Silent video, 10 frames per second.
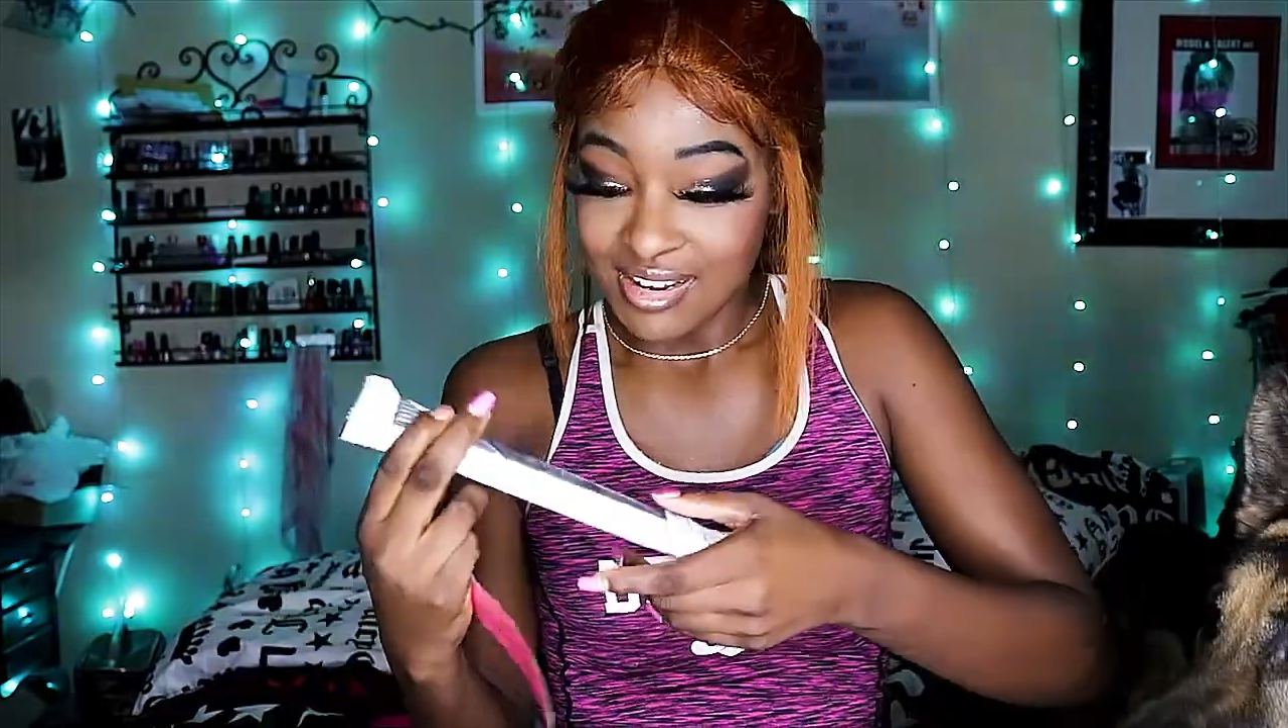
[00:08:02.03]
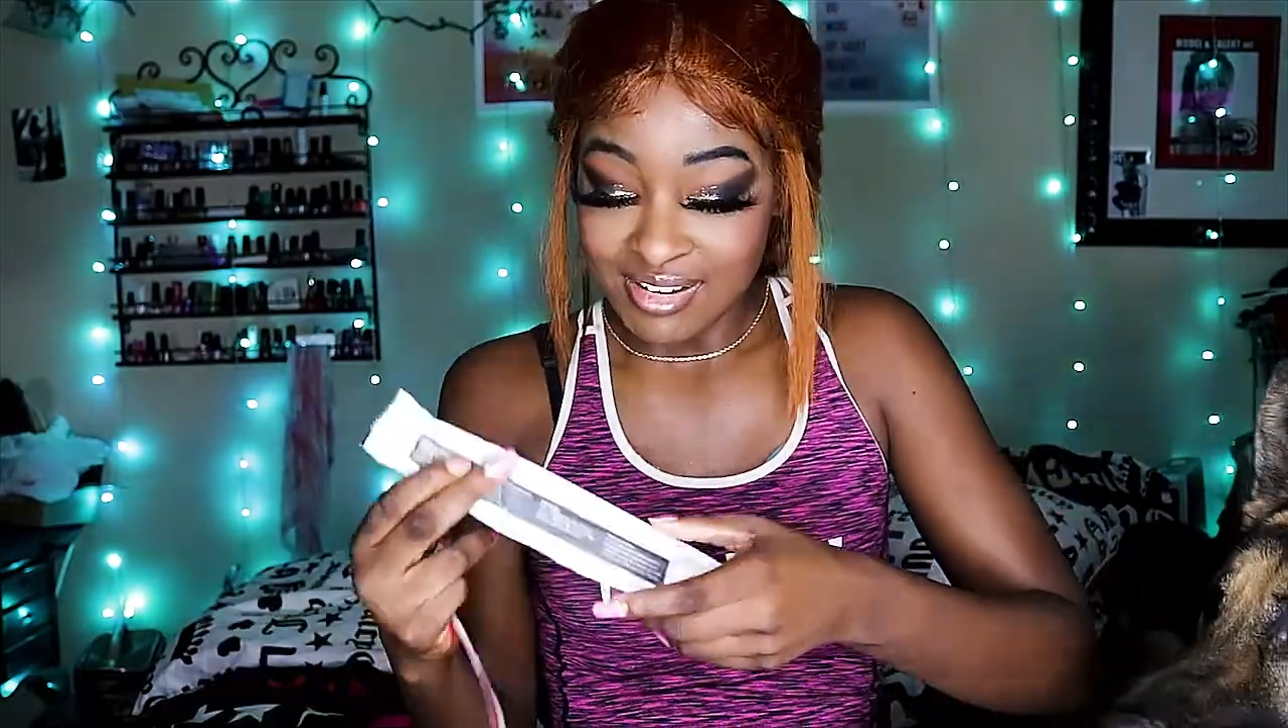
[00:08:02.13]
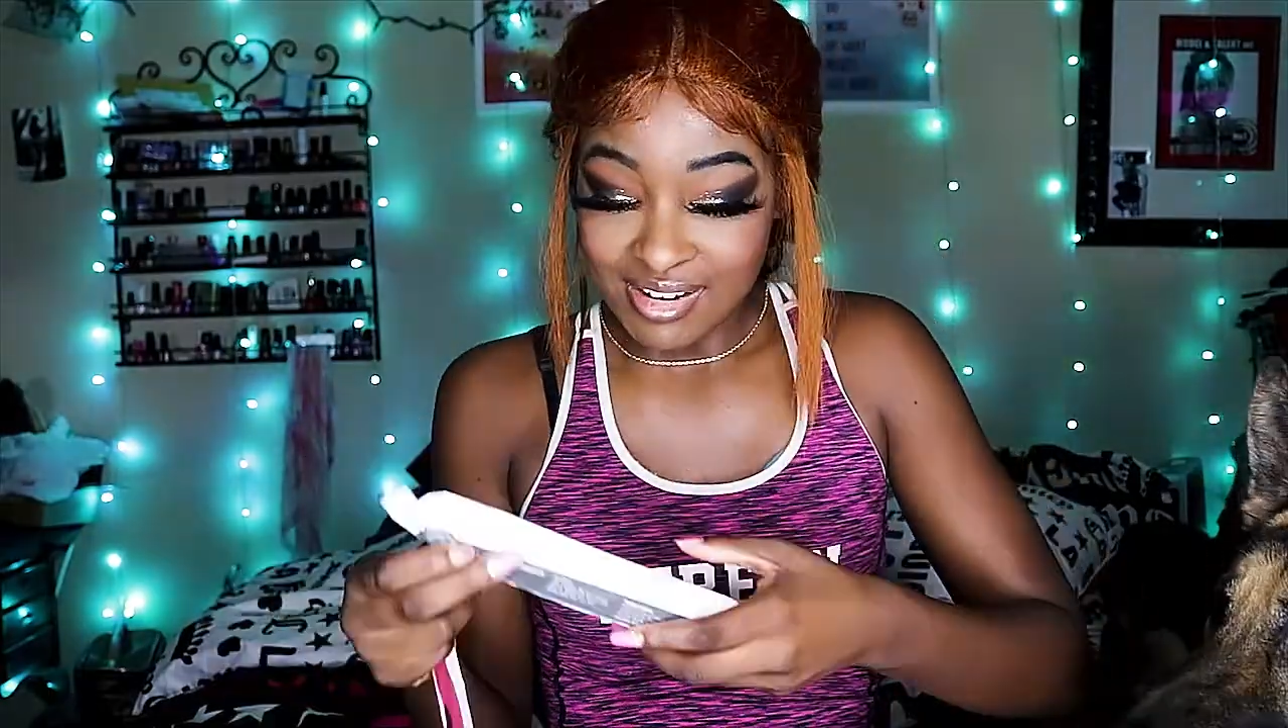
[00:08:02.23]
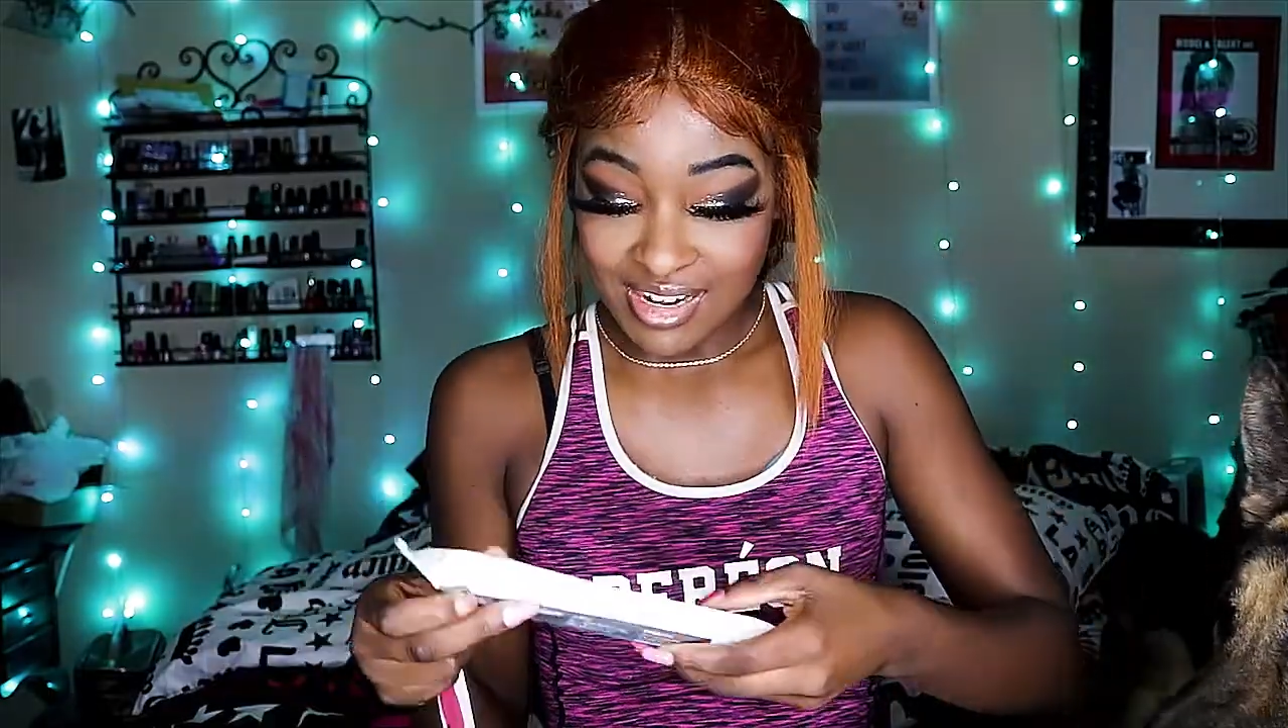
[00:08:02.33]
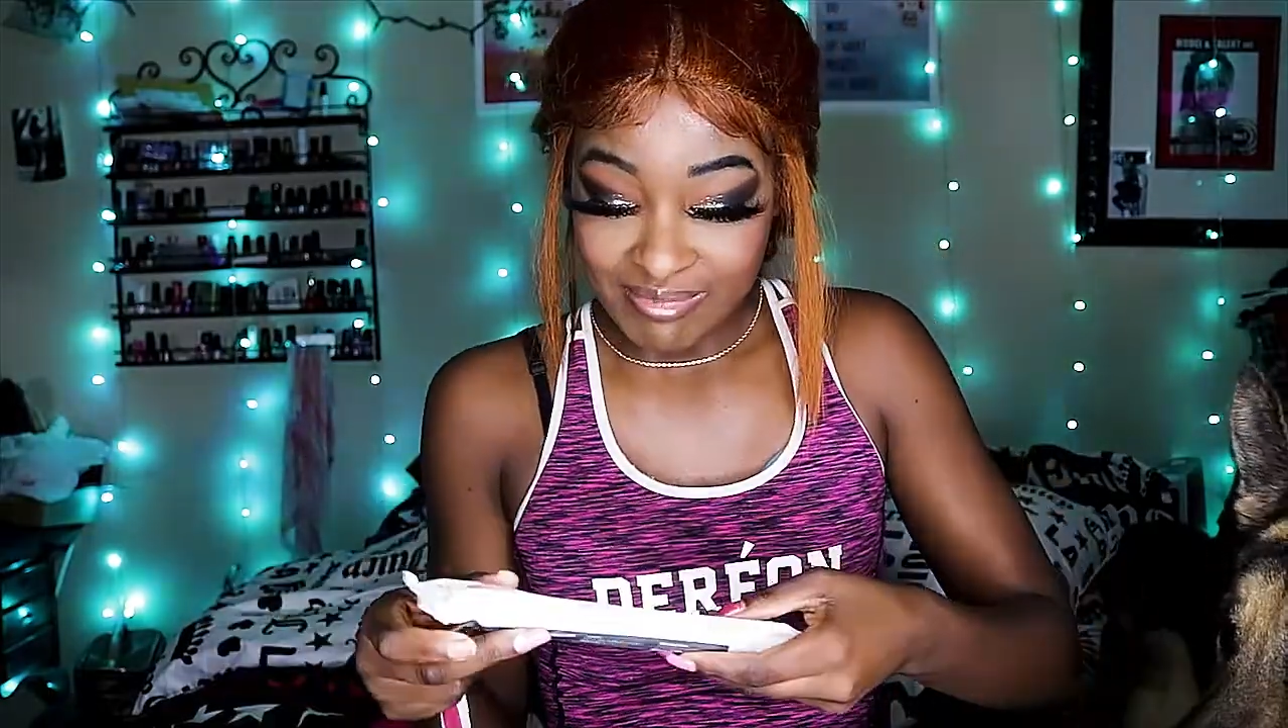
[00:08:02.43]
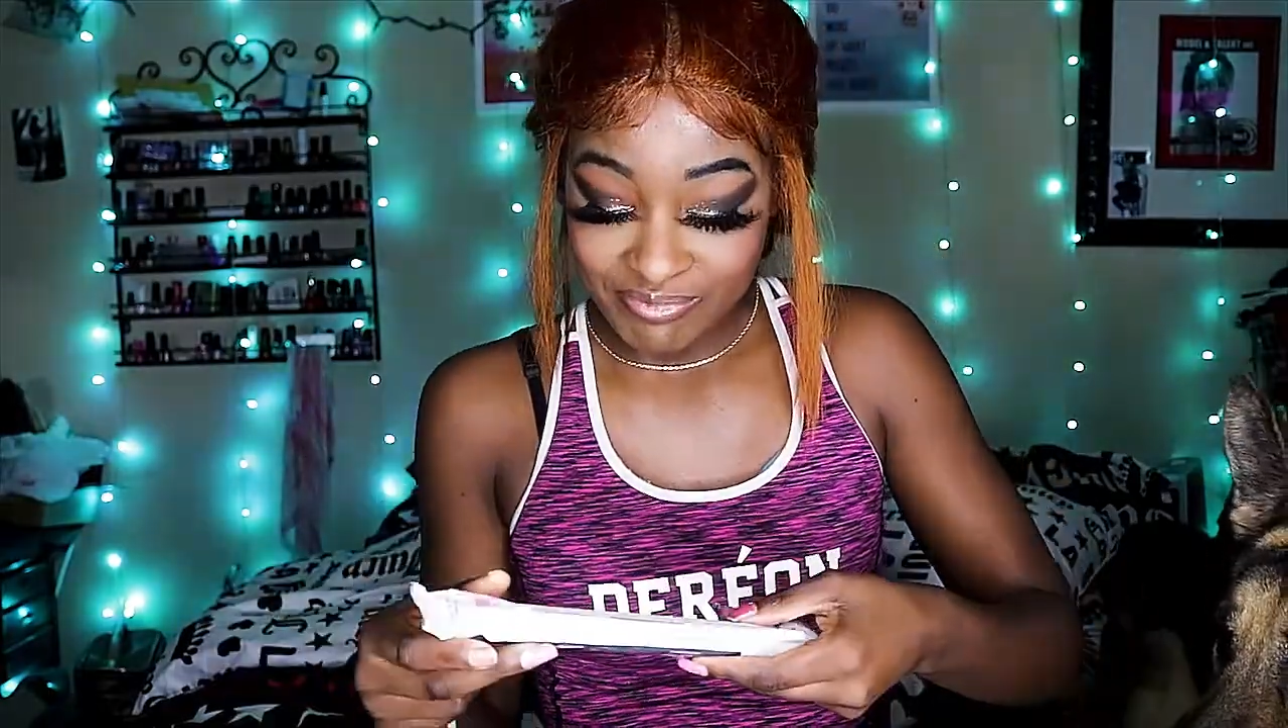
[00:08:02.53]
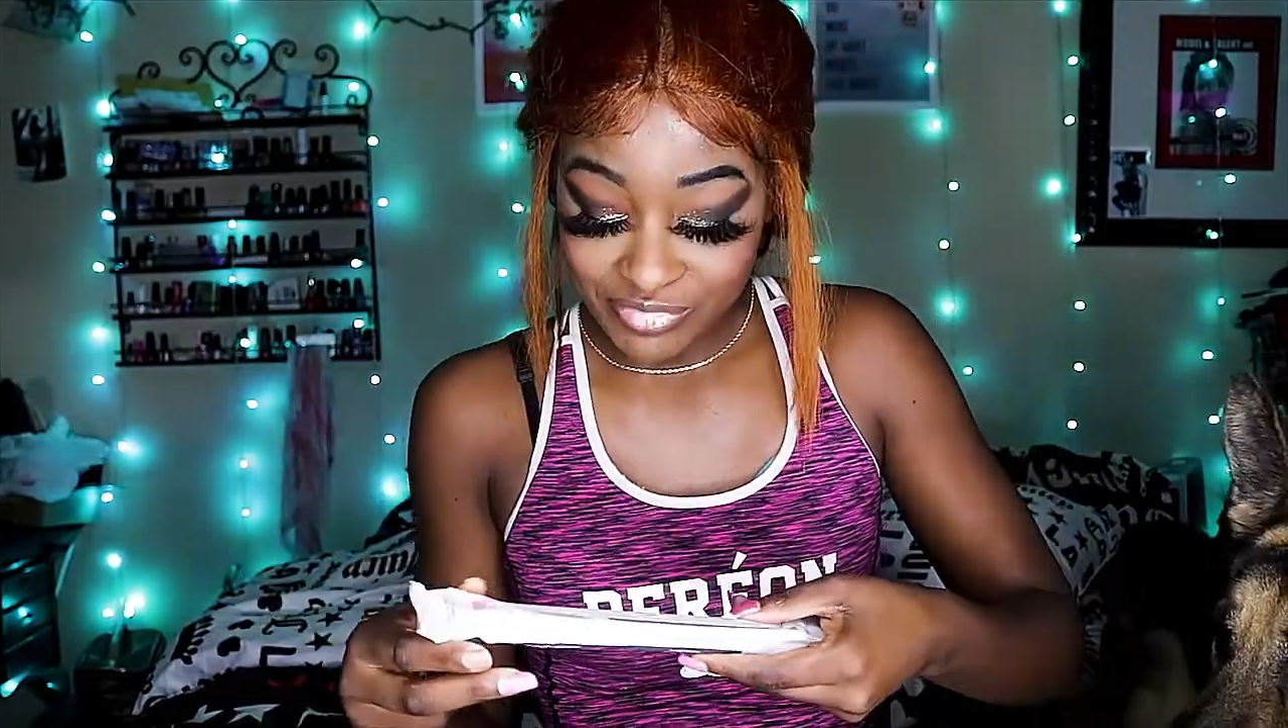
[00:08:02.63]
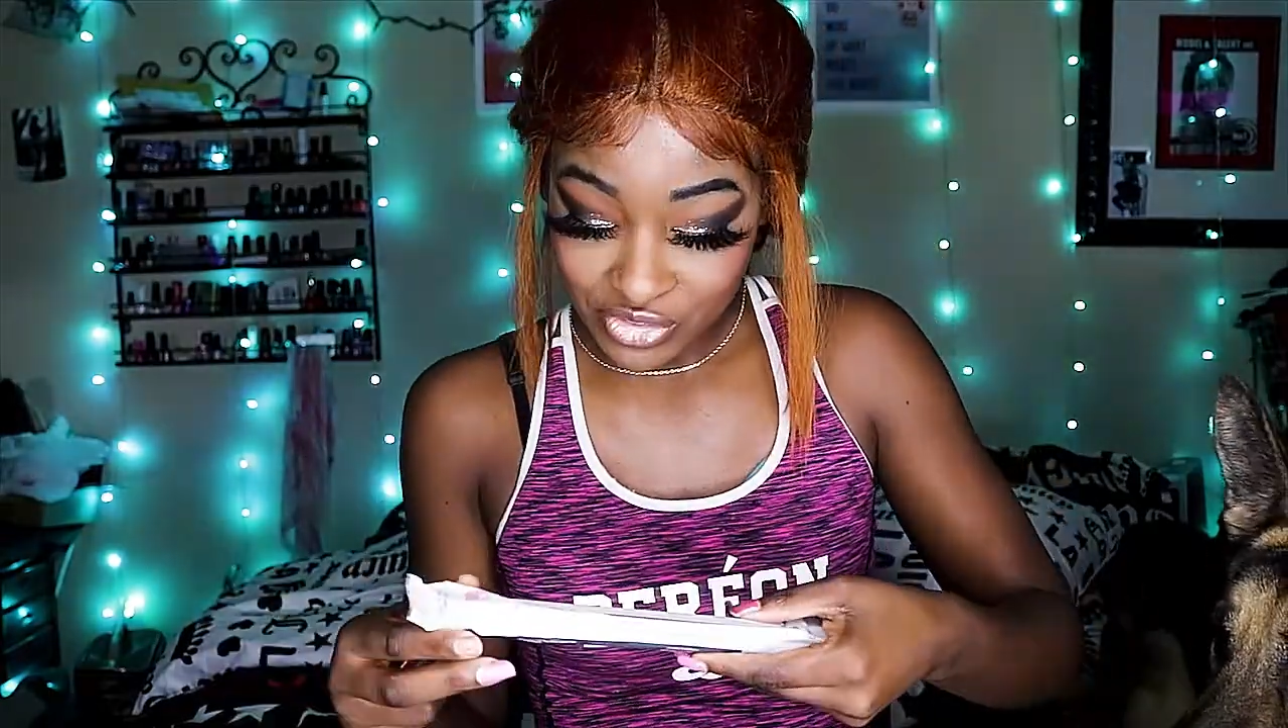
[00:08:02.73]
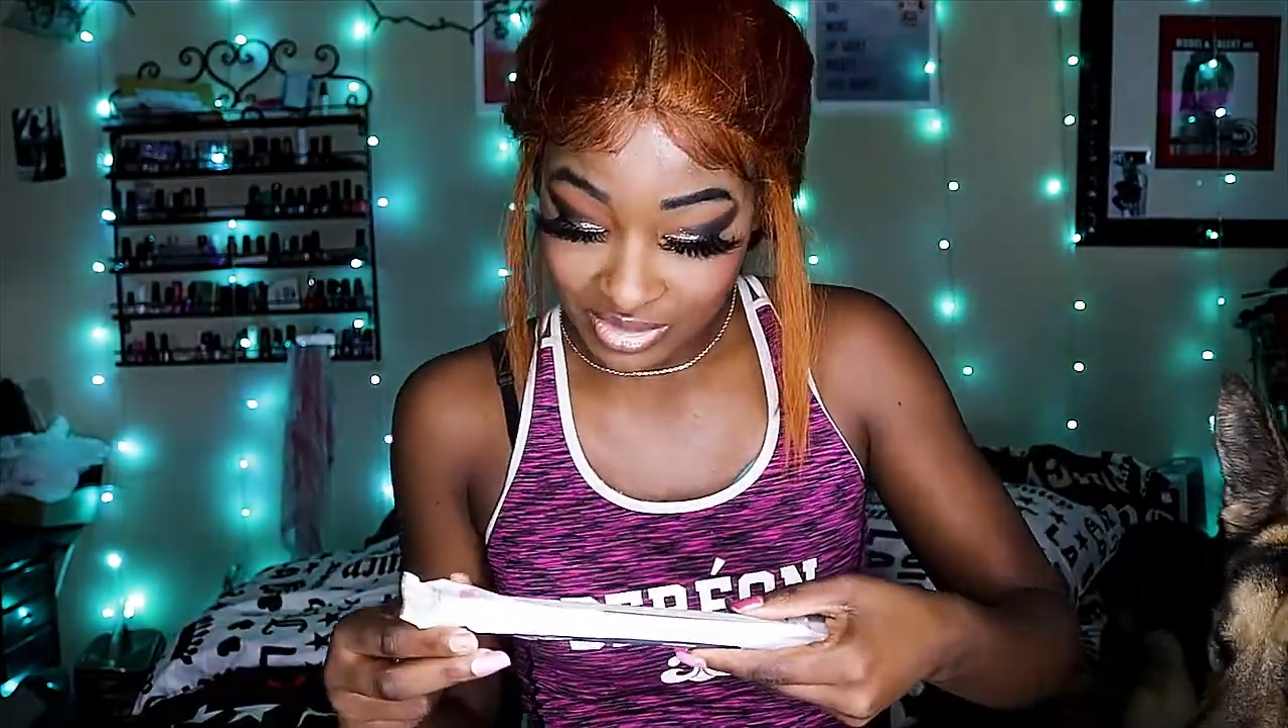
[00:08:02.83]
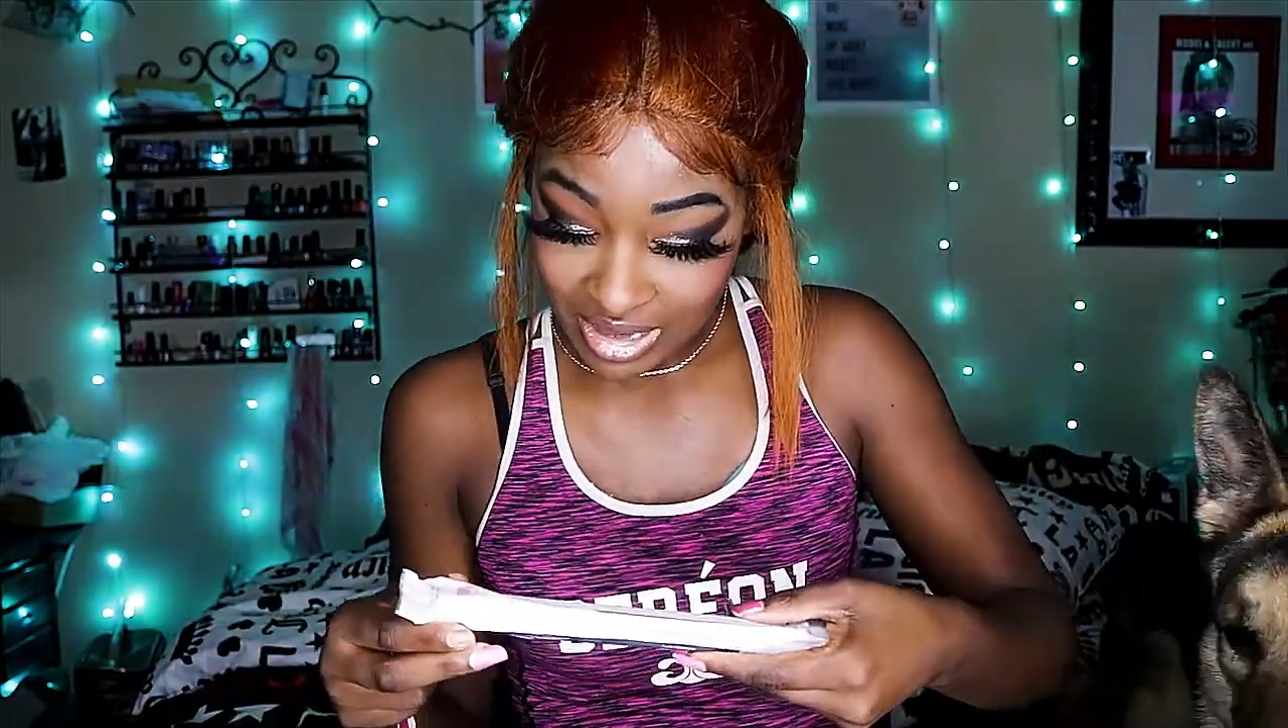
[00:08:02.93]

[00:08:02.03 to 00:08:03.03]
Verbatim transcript: Alright, so